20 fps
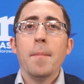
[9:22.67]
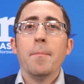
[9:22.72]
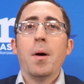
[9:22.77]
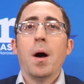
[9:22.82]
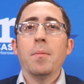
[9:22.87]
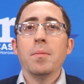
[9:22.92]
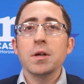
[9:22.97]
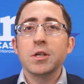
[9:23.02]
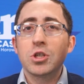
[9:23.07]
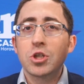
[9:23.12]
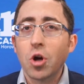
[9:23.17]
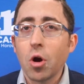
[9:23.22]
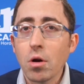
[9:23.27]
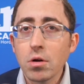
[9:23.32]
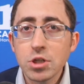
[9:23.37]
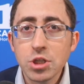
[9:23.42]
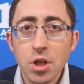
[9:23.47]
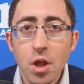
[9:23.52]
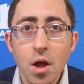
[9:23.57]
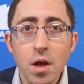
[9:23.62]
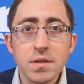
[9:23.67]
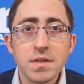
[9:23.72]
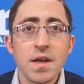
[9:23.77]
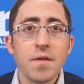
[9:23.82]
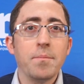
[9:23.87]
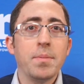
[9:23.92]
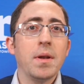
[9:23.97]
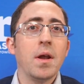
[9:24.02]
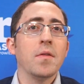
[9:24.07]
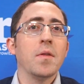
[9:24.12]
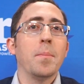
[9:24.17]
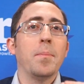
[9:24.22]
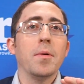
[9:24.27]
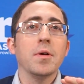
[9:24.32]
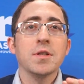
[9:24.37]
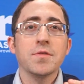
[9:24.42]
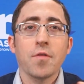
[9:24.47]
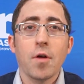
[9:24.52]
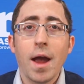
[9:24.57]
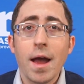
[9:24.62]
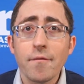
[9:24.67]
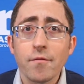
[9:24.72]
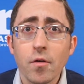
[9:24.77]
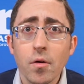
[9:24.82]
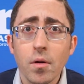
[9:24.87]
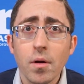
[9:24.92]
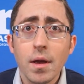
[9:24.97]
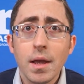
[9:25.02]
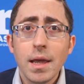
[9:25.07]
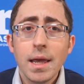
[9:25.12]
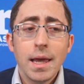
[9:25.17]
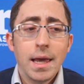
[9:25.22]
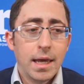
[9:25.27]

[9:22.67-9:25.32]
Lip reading: public charge laws have been on the books forever.